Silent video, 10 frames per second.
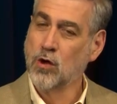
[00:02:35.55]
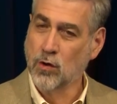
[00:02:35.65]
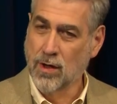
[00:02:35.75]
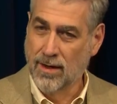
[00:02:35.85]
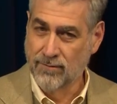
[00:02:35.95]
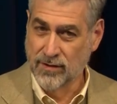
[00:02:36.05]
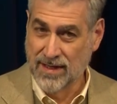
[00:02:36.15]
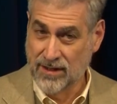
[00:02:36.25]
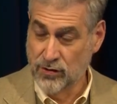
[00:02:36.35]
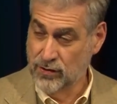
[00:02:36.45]
Your
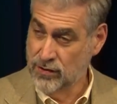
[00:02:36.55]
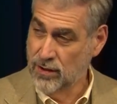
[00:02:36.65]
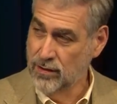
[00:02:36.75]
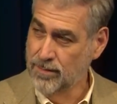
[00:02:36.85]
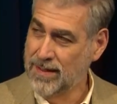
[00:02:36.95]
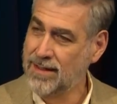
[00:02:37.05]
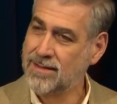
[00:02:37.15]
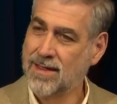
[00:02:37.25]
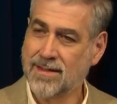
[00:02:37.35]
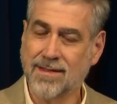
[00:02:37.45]
conversation starter
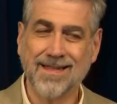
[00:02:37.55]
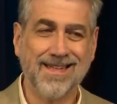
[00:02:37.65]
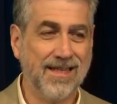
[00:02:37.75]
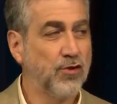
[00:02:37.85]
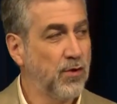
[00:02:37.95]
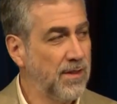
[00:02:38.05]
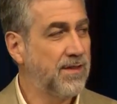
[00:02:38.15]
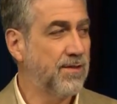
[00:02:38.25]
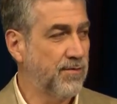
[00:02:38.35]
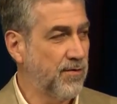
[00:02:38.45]
piece has an initial
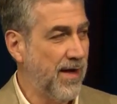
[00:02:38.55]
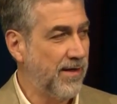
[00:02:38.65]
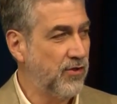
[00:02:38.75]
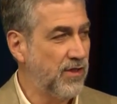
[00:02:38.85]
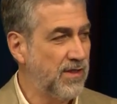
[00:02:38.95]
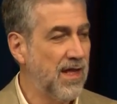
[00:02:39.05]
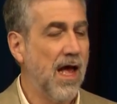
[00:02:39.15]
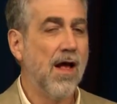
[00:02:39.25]
list of strategies.